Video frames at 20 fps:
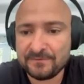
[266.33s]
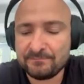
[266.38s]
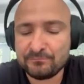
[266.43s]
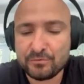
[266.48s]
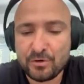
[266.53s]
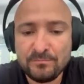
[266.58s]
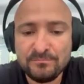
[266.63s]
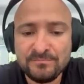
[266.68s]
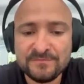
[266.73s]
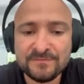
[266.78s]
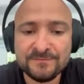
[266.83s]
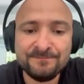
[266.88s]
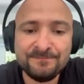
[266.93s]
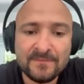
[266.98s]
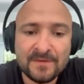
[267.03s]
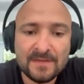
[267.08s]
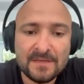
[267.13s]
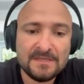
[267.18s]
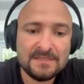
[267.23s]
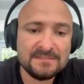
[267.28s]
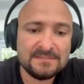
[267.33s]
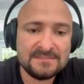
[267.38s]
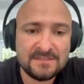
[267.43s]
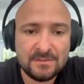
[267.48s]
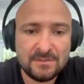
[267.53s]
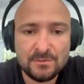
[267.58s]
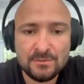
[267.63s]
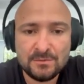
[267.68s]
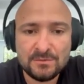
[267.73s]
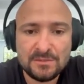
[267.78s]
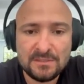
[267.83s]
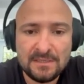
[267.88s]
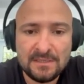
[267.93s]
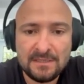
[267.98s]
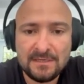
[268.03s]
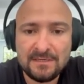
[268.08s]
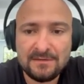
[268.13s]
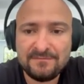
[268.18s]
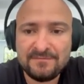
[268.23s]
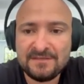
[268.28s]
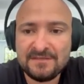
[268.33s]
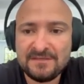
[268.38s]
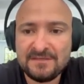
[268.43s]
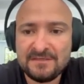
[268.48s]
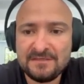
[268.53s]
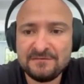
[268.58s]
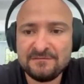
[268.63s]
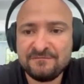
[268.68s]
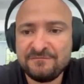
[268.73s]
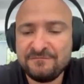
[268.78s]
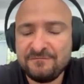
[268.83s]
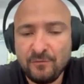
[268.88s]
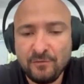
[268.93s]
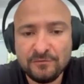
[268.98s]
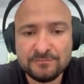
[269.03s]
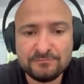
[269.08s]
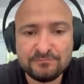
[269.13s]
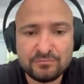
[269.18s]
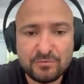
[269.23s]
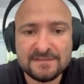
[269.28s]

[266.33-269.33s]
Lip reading: prompt. So the default